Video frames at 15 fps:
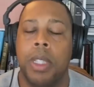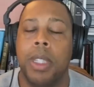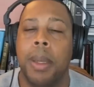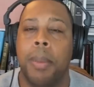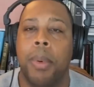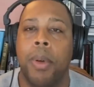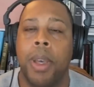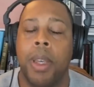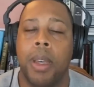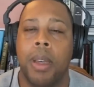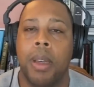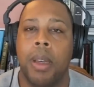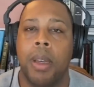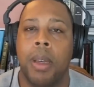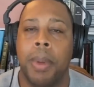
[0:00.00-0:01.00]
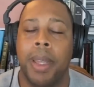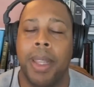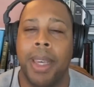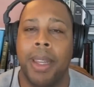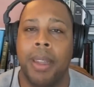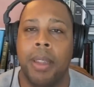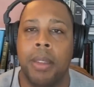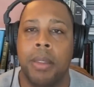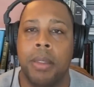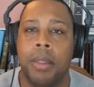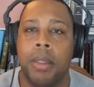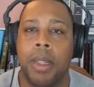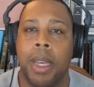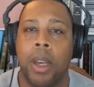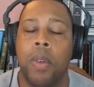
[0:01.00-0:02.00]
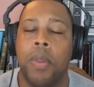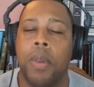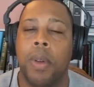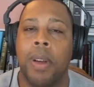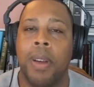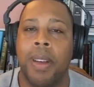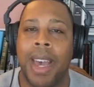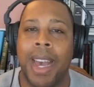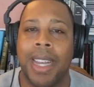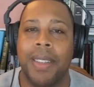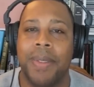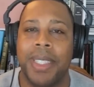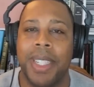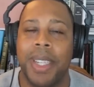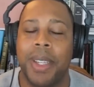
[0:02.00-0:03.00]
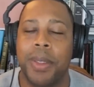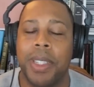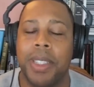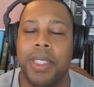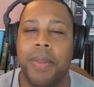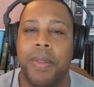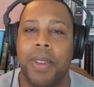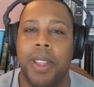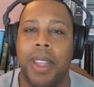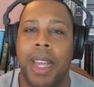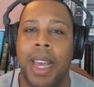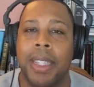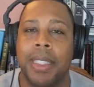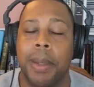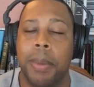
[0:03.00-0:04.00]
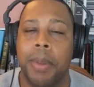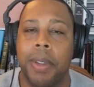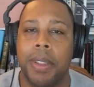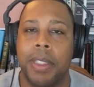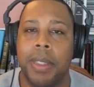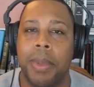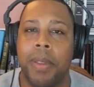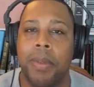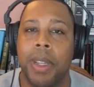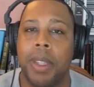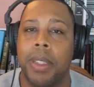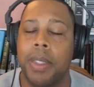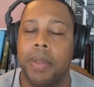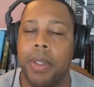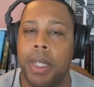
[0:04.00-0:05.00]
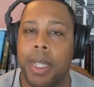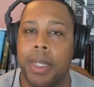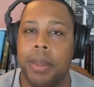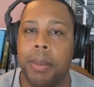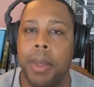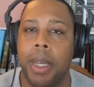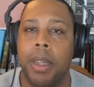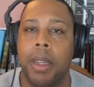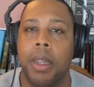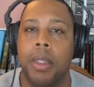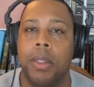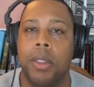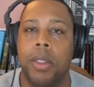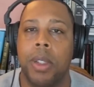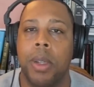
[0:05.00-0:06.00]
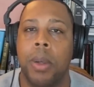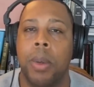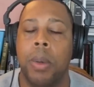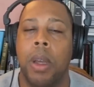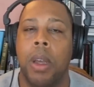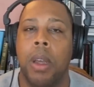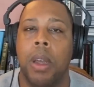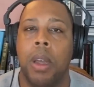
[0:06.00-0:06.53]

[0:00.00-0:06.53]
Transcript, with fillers: to that point um, atlanta's like overall activist ecosystem for the last couple of years have been relatively decimated and so